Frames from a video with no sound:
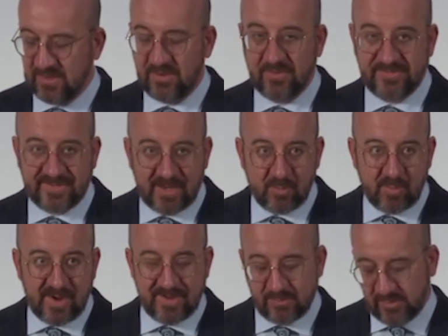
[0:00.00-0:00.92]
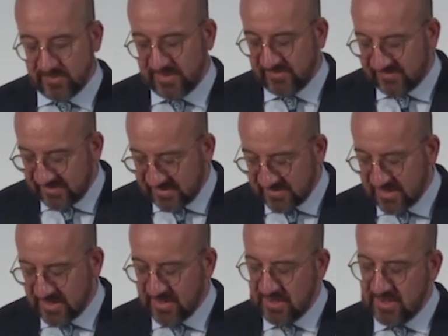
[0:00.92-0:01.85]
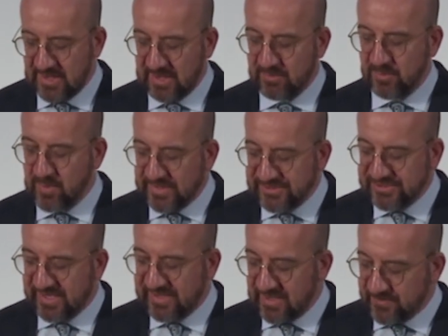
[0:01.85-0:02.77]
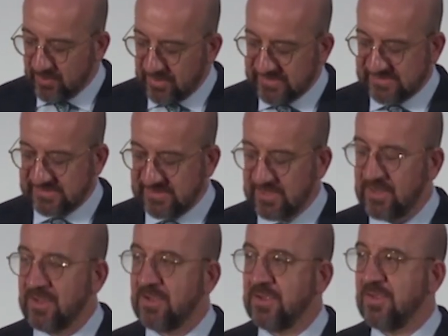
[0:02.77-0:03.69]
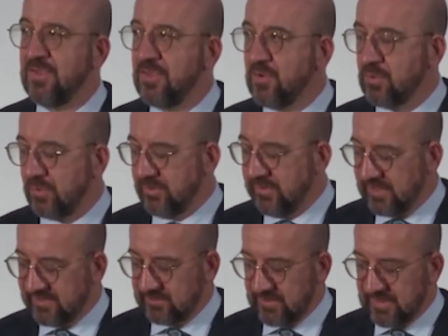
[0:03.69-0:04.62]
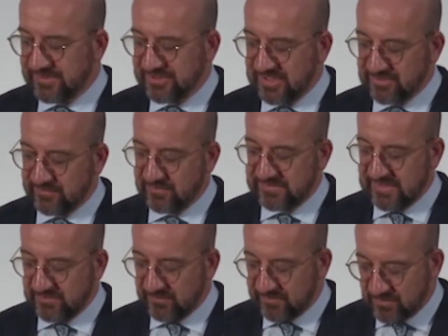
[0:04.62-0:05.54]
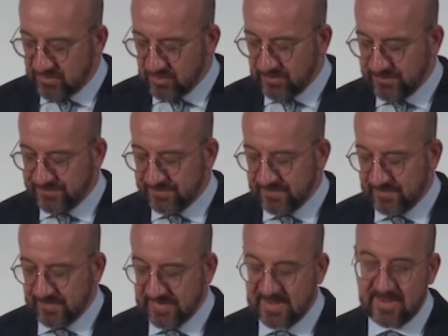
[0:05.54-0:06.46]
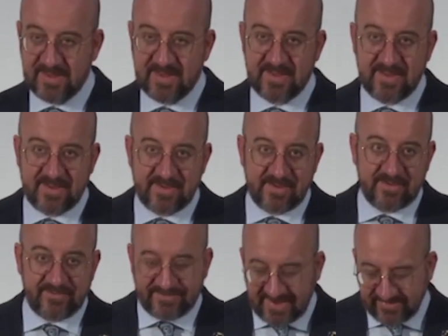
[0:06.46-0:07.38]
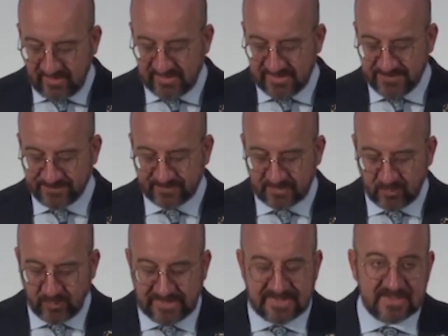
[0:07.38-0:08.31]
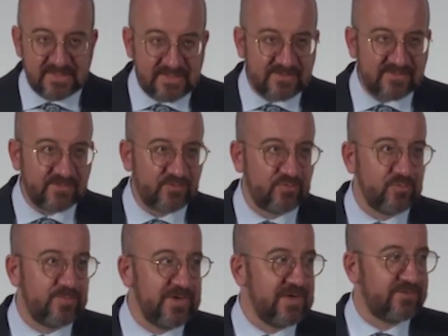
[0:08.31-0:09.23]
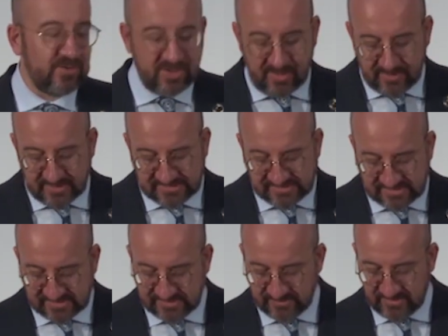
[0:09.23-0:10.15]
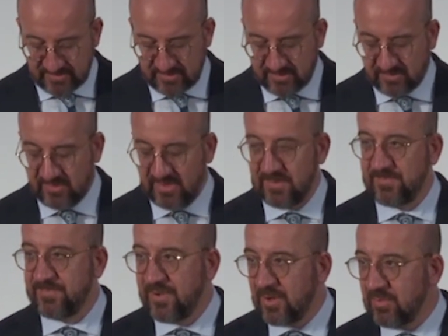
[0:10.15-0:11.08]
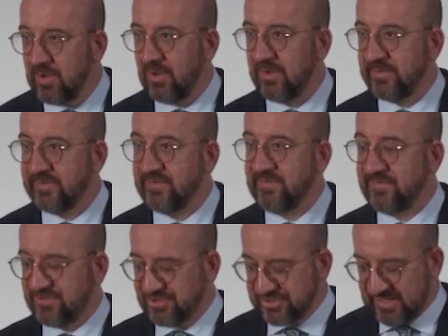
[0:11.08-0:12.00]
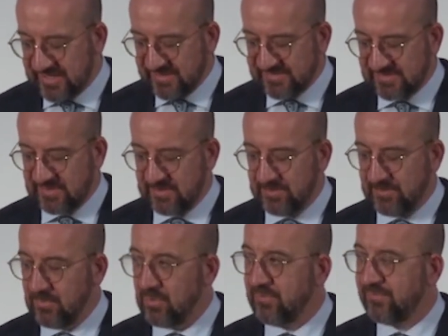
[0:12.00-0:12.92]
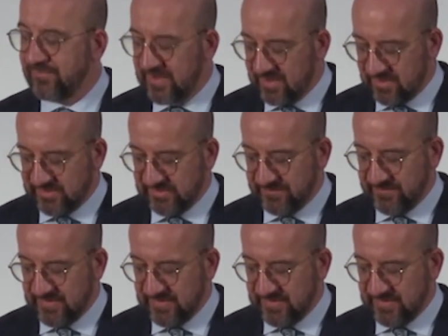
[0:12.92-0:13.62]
On Taiwan, we maintain our one China policy, no unilateral change of the status quo. Finally, we need to build a global system where power is shared more fairly,